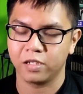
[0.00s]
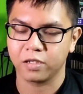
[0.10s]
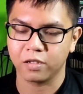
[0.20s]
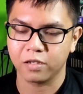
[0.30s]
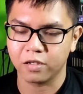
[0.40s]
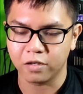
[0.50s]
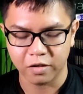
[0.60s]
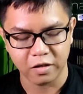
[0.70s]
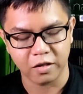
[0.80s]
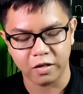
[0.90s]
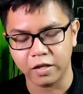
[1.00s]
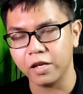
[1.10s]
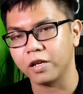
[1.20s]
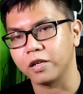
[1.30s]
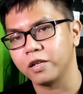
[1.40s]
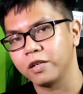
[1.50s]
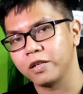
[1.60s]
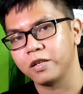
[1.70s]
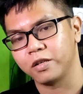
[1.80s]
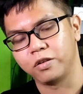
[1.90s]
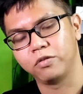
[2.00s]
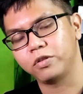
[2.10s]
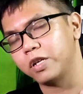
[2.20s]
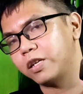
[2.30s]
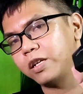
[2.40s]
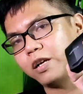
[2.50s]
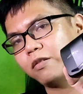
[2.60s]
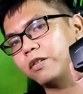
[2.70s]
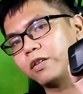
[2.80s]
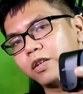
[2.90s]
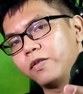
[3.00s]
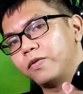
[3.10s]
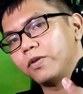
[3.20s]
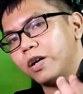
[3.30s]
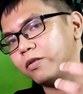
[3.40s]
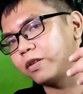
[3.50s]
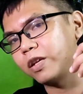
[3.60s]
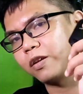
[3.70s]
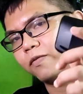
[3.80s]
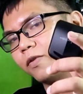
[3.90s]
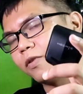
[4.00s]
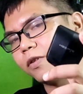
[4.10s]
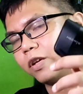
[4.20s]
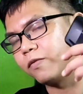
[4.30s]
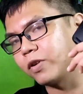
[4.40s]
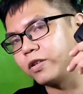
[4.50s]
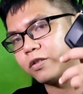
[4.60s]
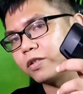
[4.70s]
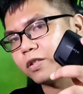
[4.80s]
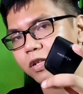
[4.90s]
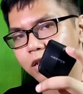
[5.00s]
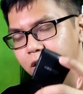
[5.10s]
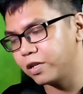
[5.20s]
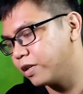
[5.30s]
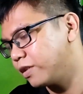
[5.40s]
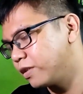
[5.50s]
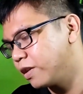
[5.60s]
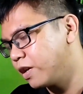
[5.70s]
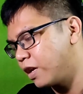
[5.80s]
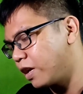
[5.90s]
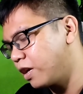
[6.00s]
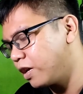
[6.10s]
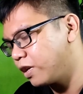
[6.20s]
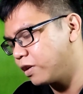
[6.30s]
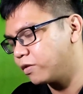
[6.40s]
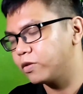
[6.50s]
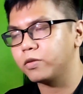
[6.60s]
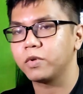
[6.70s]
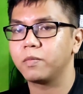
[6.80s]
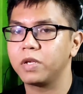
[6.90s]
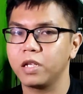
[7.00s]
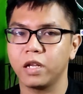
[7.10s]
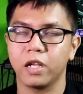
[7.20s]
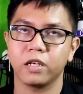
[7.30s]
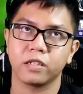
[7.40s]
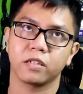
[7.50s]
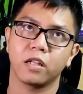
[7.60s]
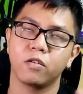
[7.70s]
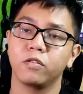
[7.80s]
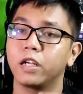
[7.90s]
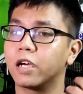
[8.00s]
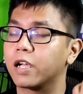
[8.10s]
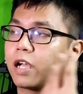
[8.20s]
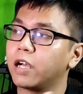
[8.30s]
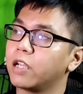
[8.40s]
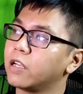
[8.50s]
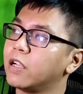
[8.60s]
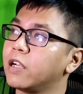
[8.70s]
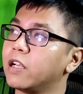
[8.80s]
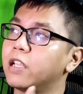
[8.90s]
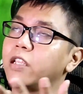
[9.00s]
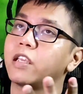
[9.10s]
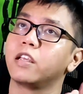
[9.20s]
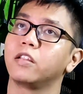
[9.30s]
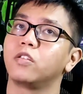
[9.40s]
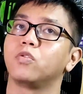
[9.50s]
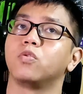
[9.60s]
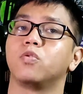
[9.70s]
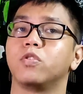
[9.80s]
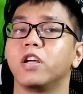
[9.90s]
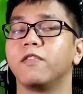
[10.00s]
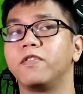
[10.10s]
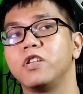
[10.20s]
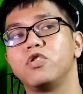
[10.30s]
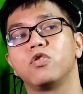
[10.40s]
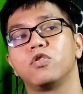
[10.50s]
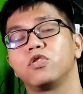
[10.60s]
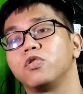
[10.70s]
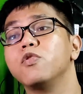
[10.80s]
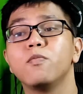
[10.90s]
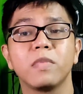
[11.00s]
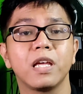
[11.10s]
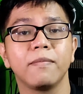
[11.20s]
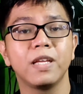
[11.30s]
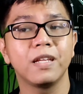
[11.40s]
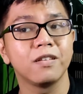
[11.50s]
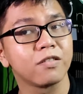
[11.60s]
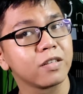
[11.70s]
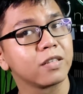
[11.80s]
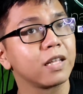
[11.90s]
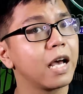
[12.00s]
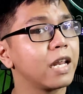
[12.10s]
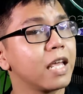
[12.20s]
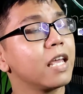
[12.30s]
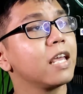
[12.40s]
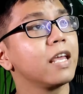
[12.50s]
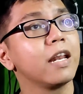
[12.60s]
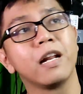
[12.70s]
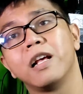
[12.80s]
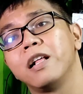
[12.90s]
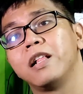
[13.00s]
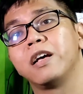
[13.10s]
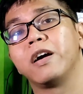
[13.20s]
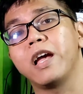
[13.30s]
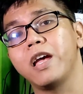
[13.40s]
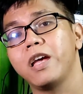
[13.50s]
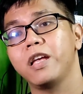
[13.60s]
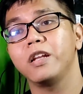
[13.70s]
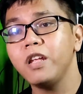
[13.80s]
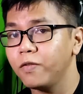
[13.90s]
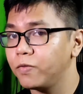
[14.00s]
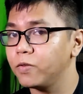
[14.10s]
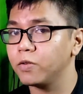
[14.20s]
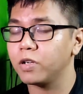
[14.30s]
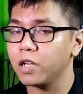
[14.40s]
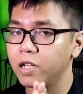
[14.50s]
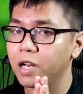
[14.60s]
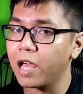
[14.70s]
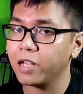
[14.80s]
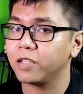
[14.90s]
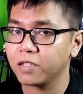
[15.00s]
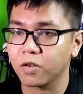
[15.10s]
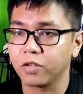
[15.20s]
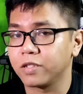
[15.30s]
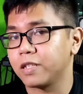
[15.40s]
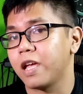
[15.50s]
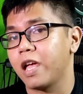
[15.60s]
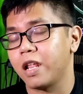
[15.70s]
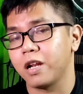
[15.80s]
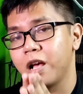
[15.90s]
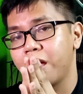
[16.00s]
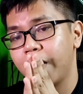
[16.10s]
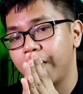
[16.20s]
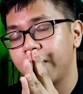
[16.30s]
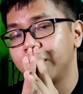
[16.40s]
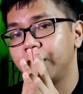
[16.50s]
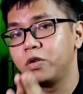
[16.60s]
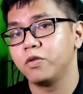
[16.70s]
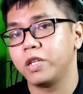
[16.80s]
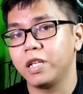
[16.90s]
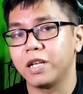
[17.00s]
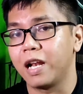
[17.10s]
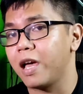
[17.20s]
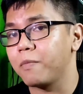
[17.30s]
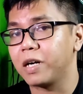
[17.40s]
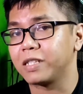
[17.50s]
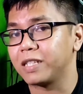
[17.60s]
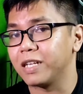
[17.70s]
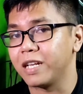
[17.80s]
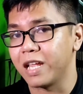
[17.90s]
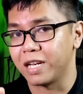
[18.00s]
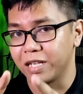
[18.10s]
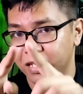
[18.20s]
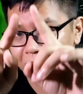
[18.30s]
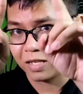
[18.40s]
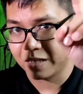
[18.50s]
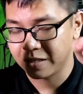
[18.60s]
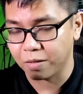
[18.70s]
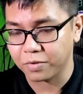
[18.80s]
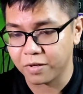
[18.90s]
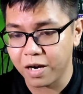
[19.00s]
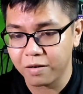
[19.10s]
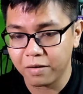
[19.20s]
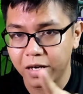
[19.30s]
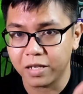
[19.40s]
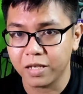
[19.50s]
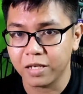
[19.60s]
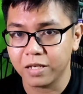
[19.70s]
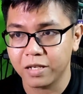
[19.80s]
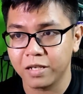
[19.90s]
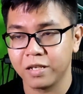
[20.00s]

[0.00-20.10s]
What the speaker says: So yeah, do check it out if you are interested in this. And there's now a card linking to the videos you may be interested in. And if you really like this content, do hit the like button and the subscribe right here.